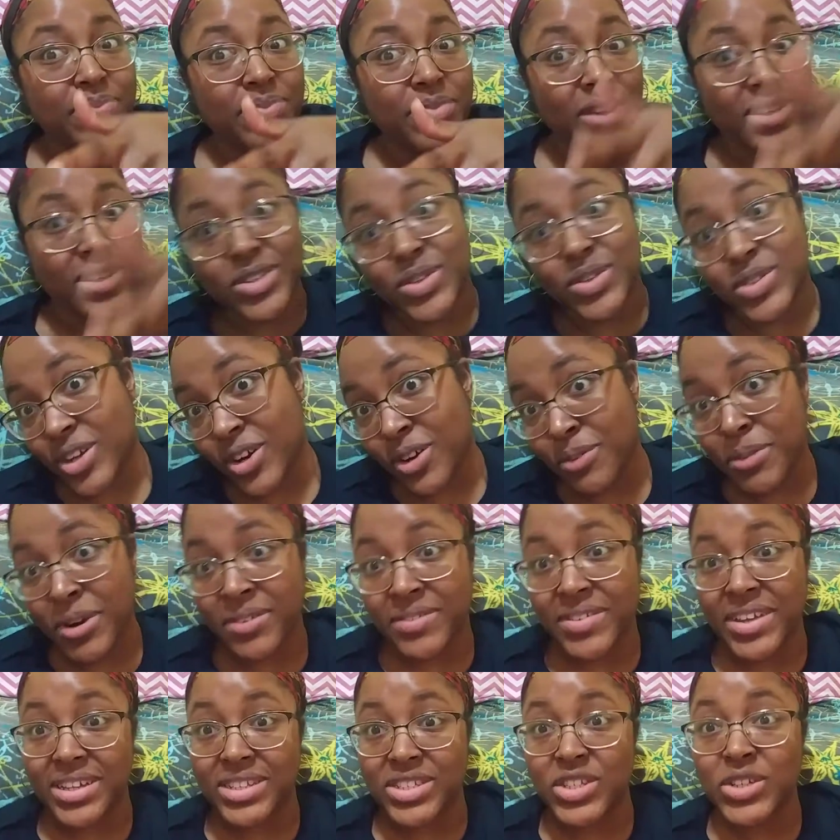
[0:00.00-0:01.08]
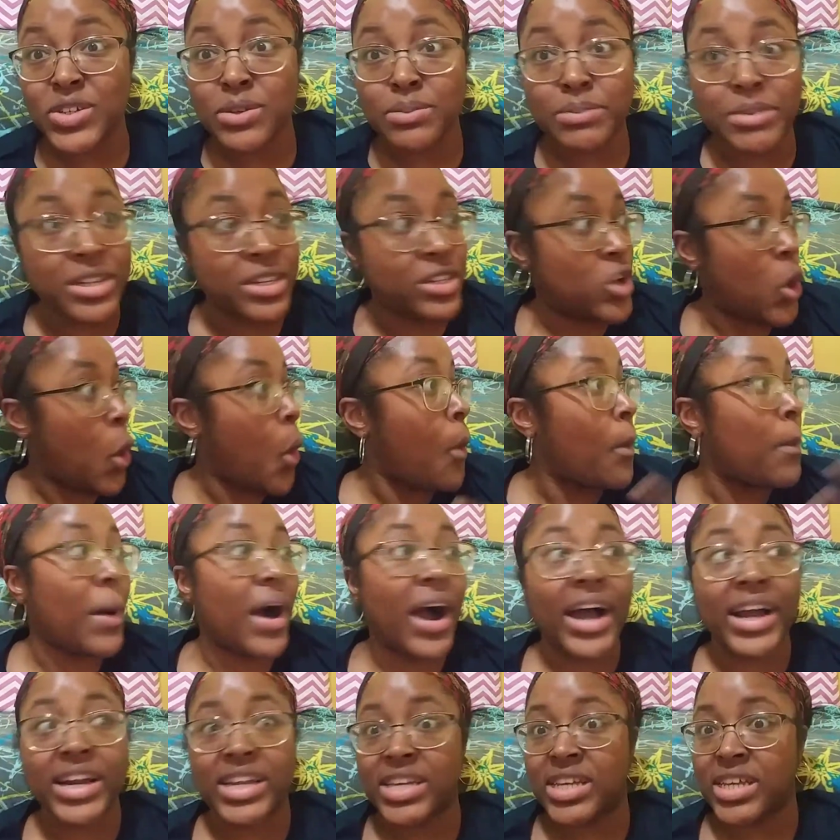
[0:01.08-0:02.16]
So it's her birthday too, but
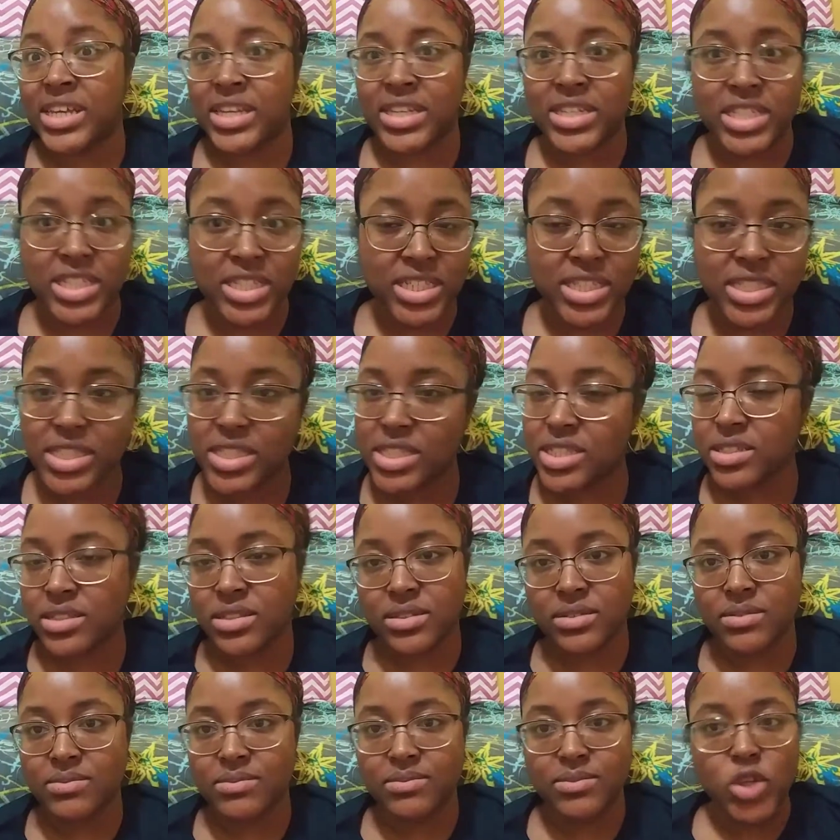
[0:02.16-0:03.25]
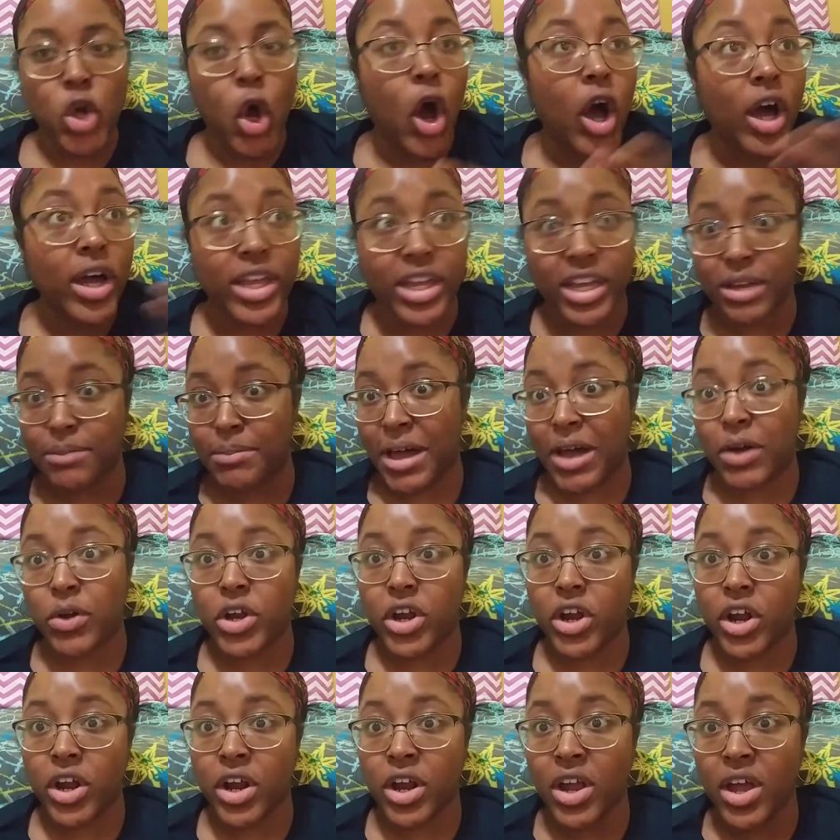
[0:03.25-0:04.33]
nobody is talking about
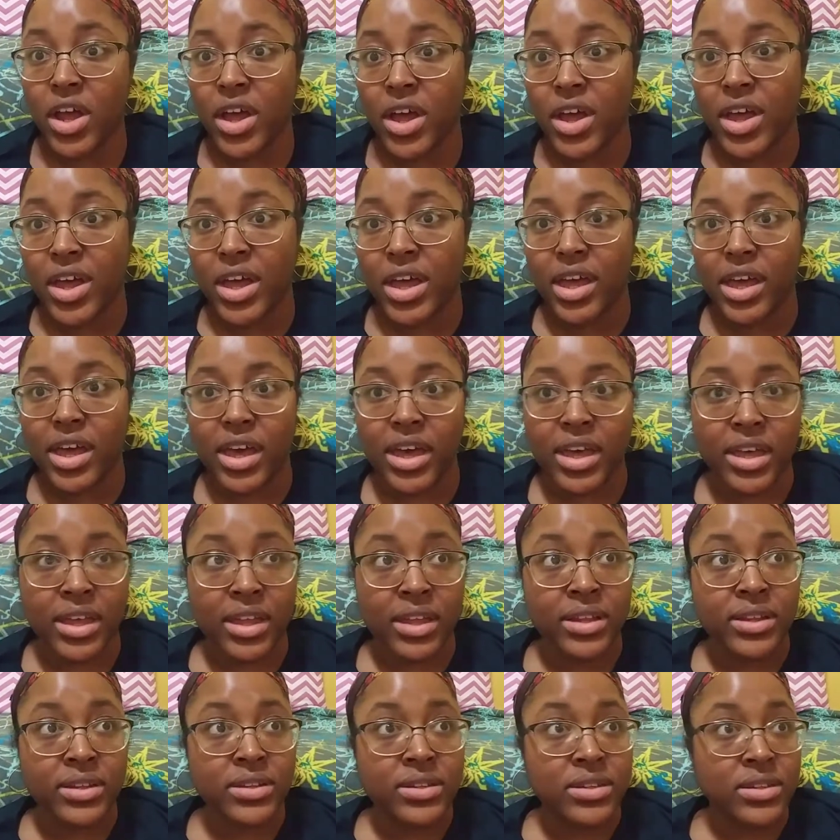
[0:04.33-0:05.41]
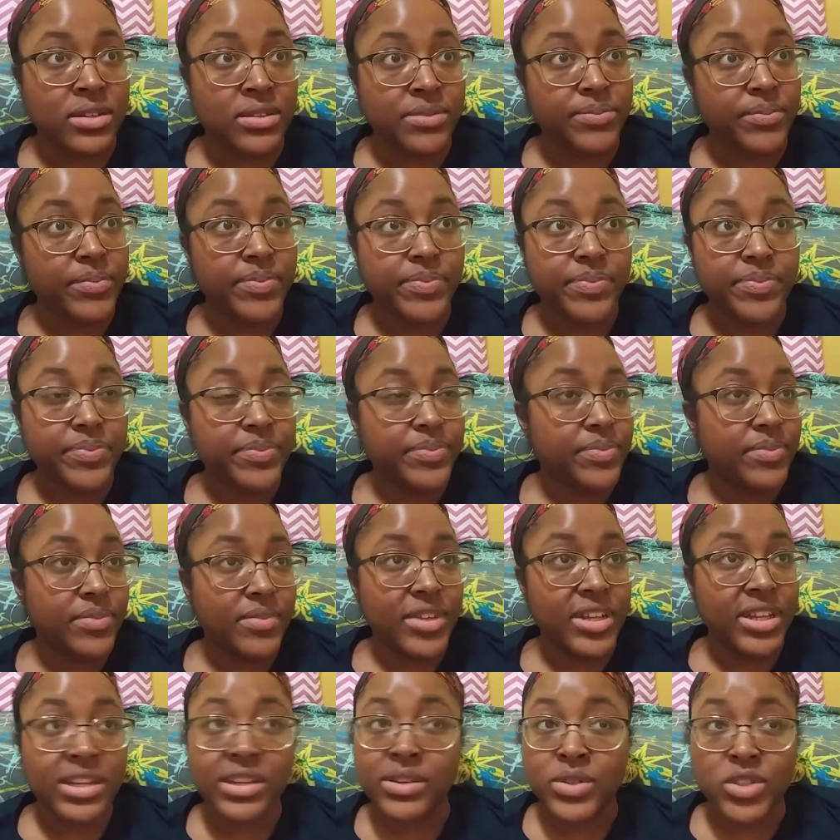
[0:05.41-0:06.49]
her. And
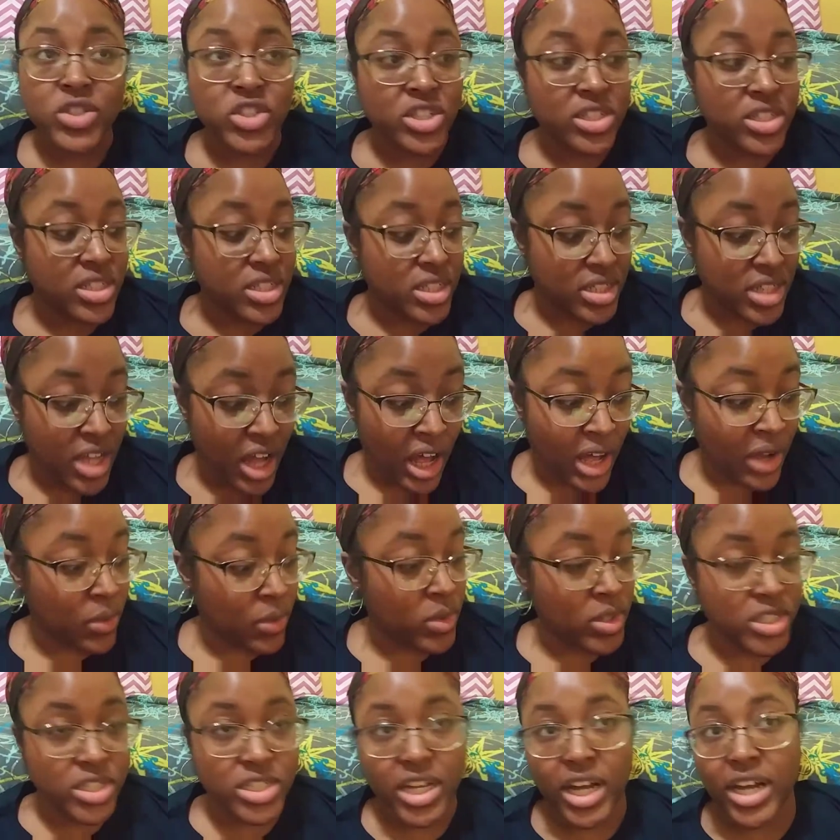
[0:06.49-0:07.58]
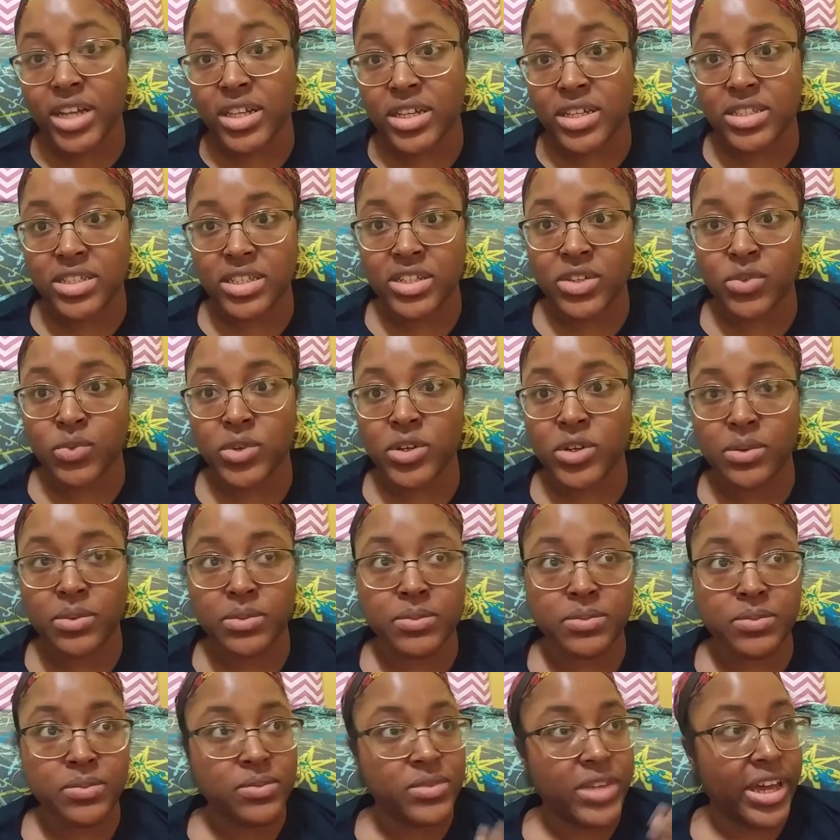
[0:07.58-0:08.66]
it was just this awkward silence in the
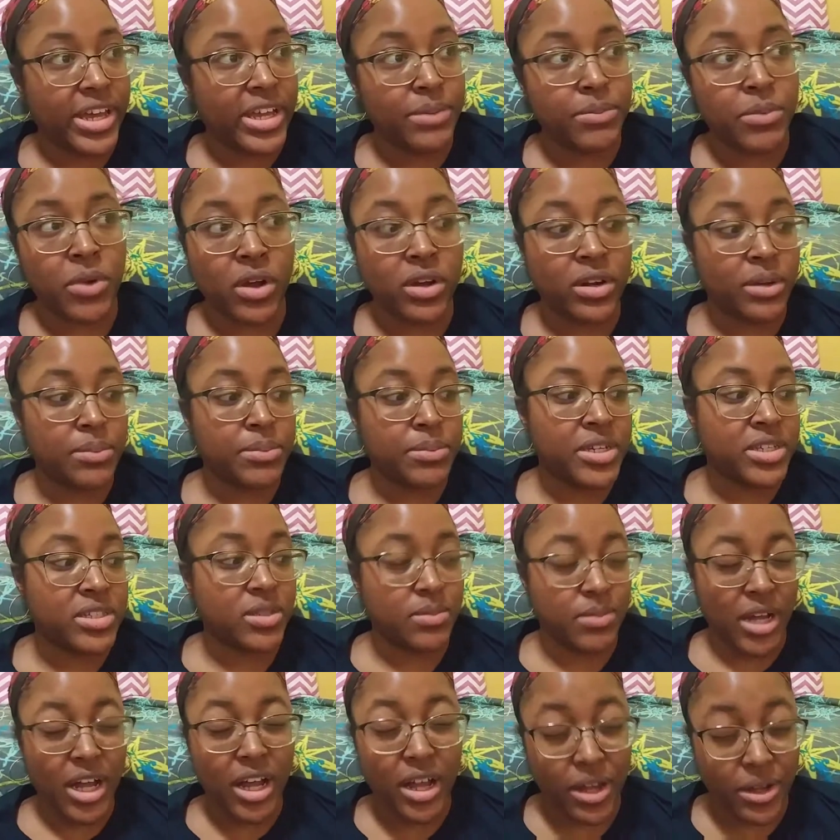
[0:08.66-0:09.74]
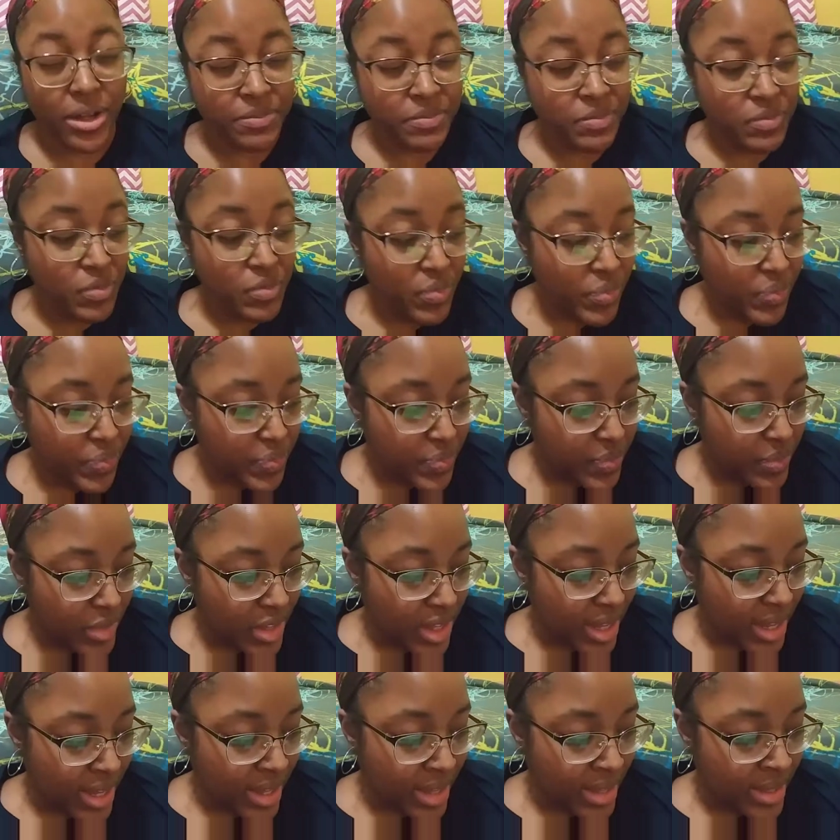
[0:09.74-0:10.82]
room that he brought up his mom.
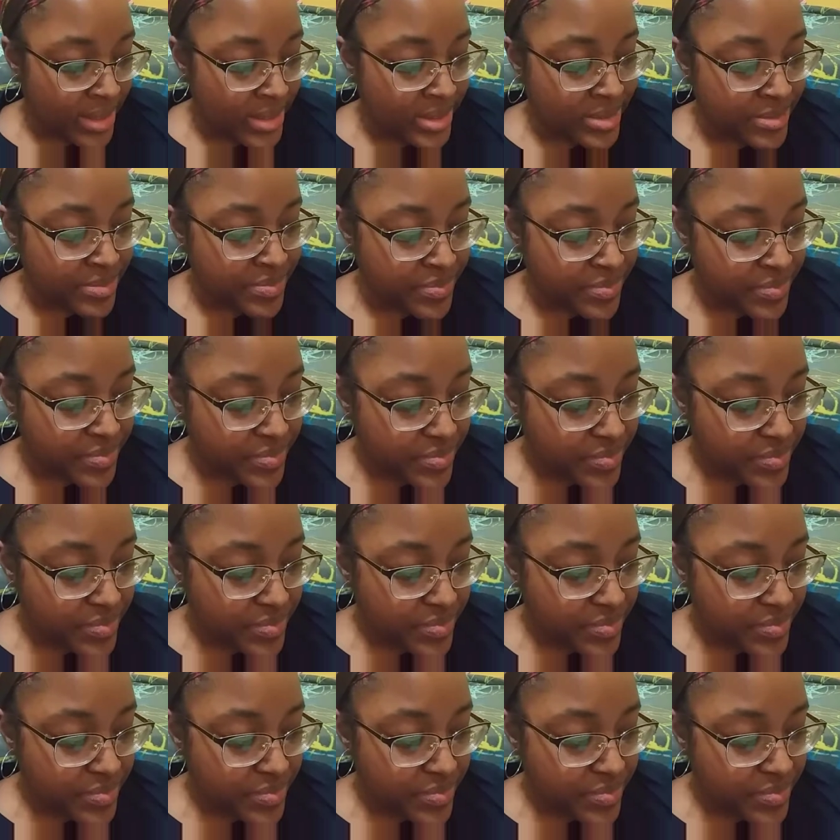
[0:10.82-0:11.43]
And